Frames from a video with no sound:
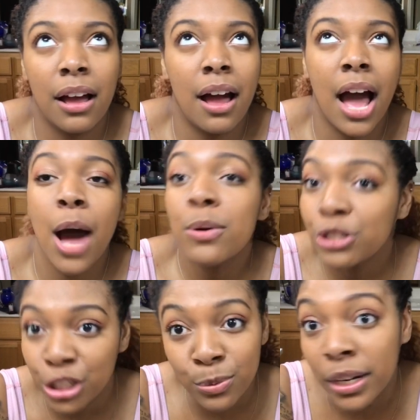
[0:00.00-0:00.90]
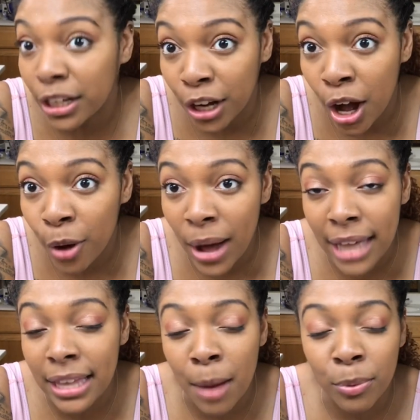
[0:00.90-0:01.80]
I was just ready to go at
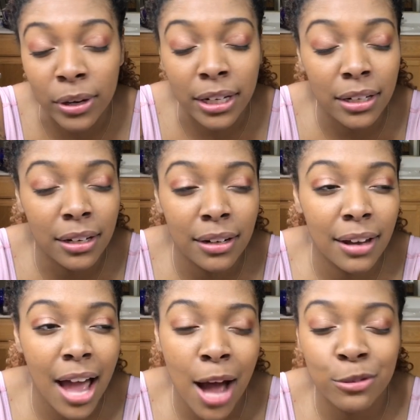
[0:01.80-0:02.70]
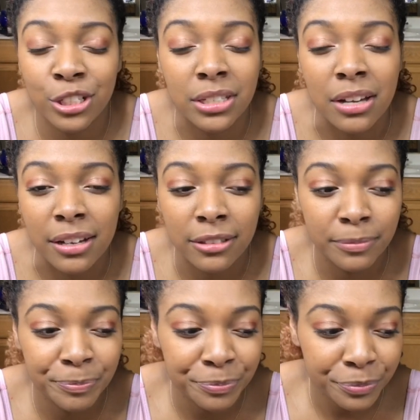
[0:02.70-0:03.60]
that point. I was just done.
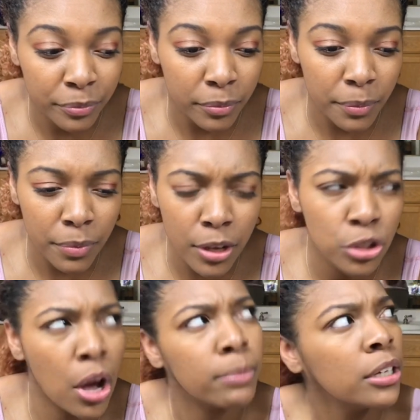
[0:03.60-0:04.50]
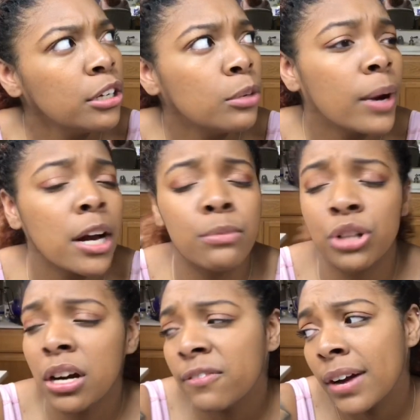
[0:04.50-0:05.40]
So I'm looking around. I'm
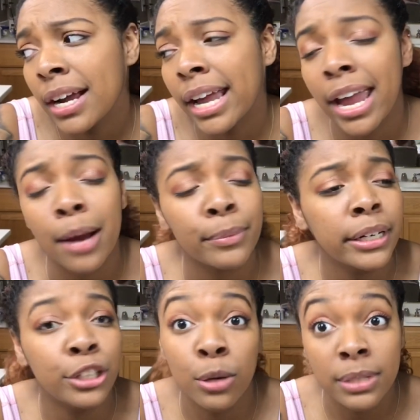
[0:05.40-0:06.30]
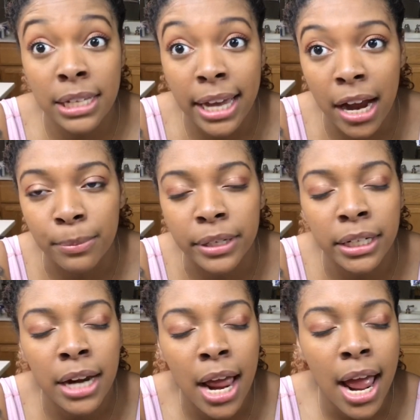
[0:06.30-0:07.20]
trying to find Cameron. Don't see Cameron.
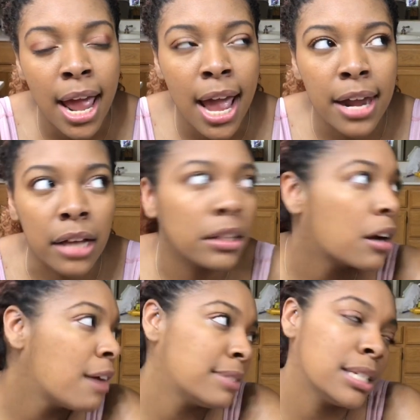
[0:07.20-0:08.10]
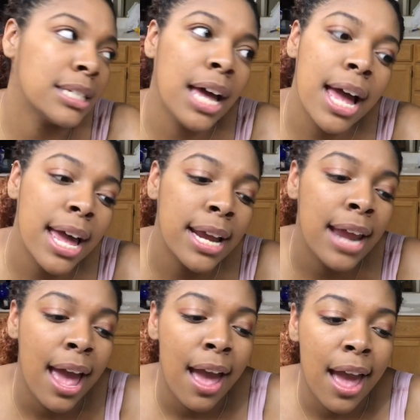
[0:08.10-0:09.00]
And I look off to the side,
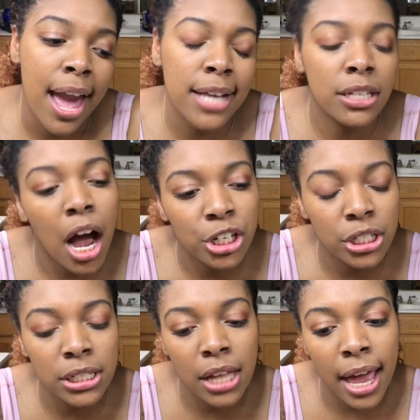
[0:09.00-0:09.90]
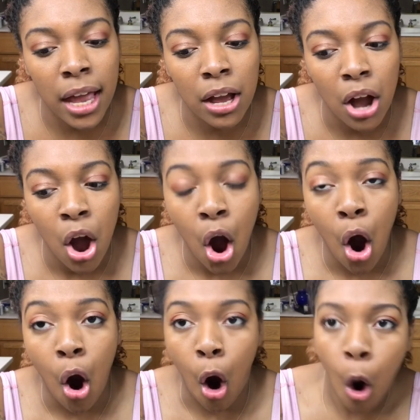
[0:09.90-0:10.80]
and Tasha's like,
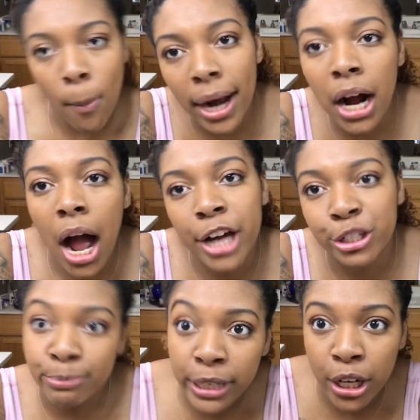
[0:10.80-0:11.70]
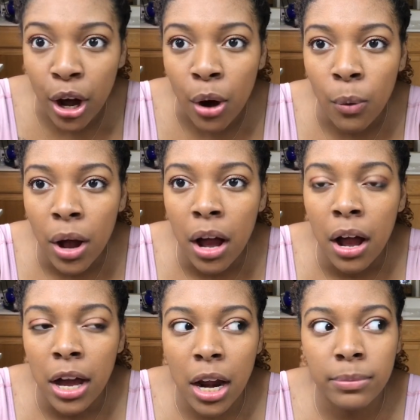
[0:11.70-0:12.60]
oh my gosh, Miko.
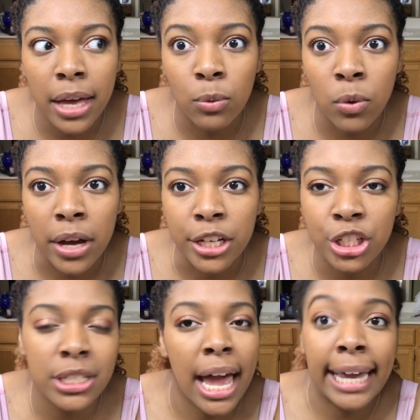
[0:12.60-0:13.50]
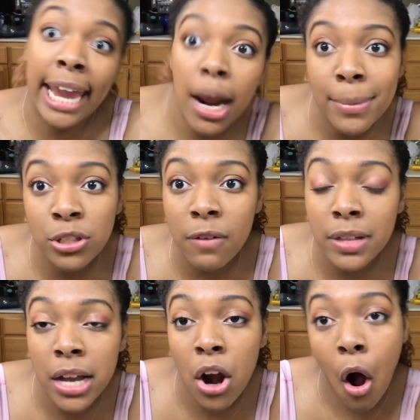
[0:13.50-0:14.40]
And I'm like, what? She's like, Cameron's over
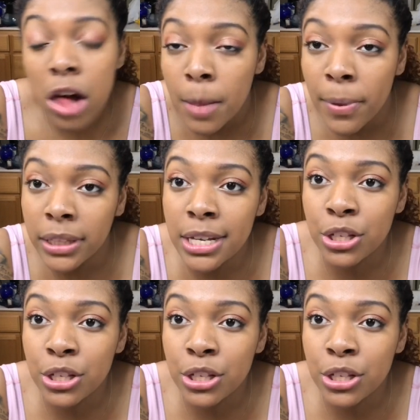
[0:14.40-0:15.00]
there all up on this